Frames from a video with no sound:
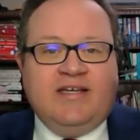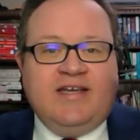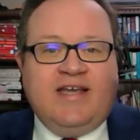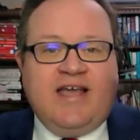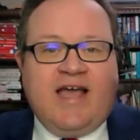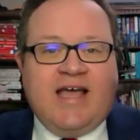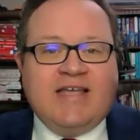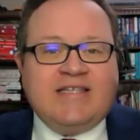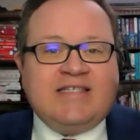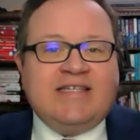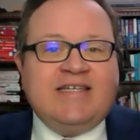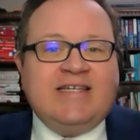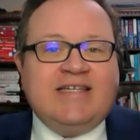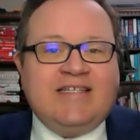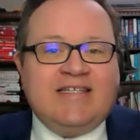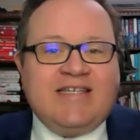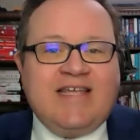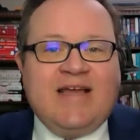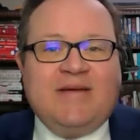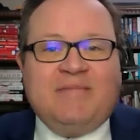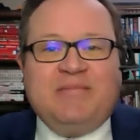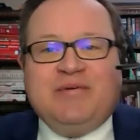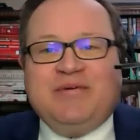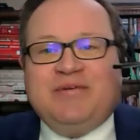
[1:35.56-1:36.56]
As an
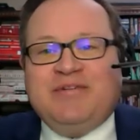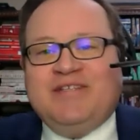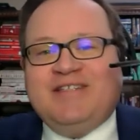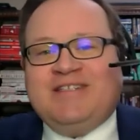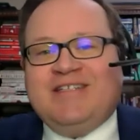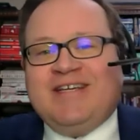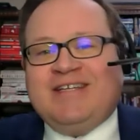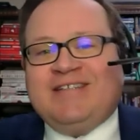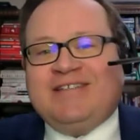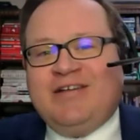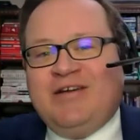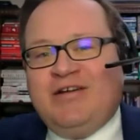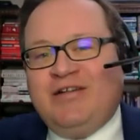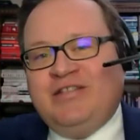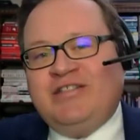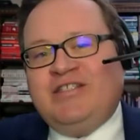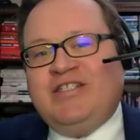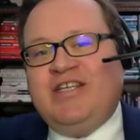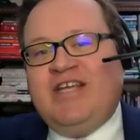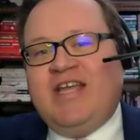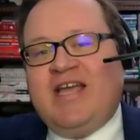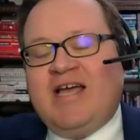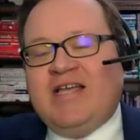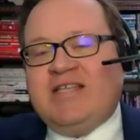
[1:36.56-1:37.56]
example, the
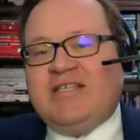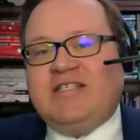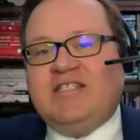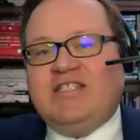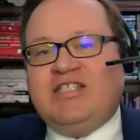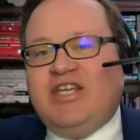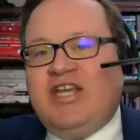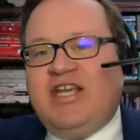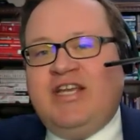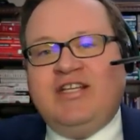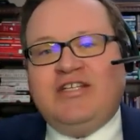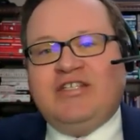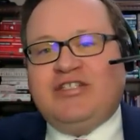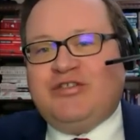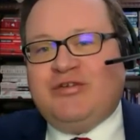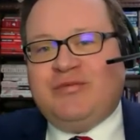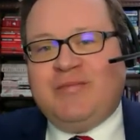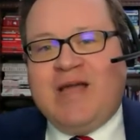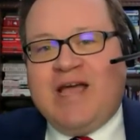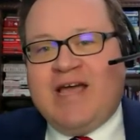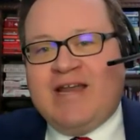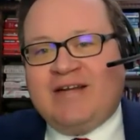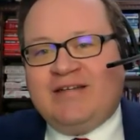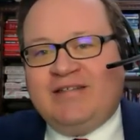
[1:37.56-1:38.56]
technology hasn't changed
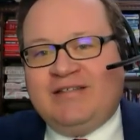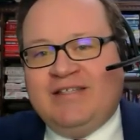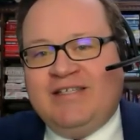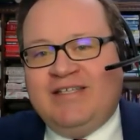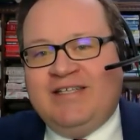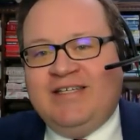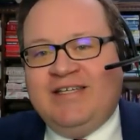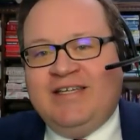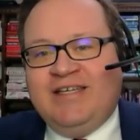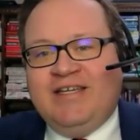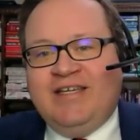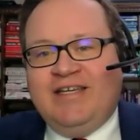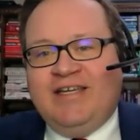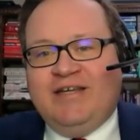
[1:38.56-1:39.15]
dramatically